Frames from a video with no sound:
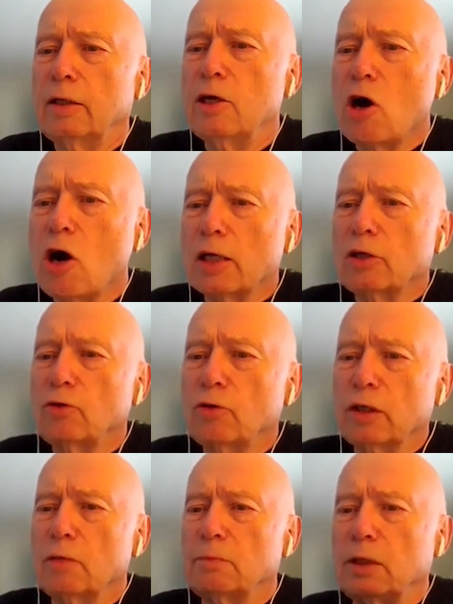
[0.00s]
not
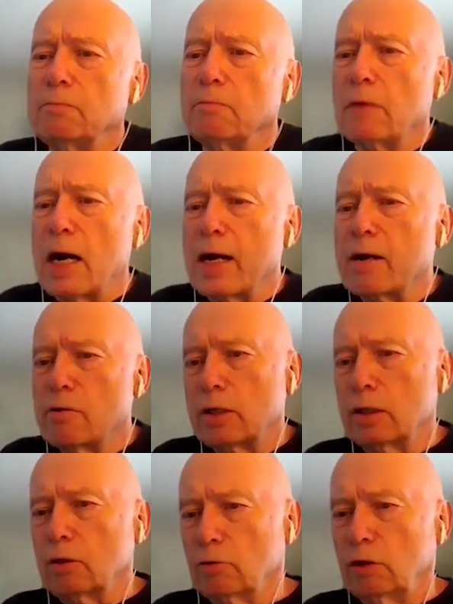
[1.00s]
going to be mired
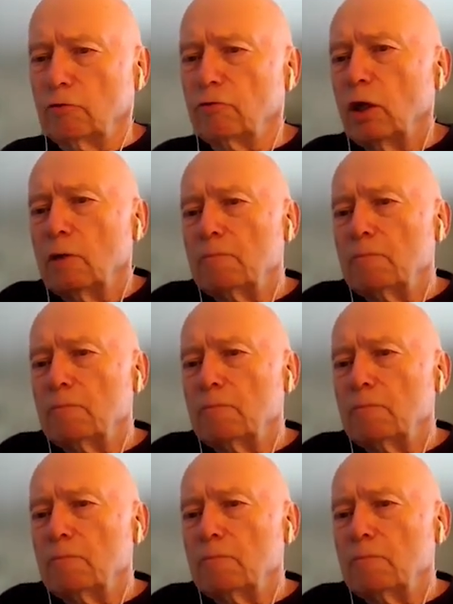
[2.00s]
in grief,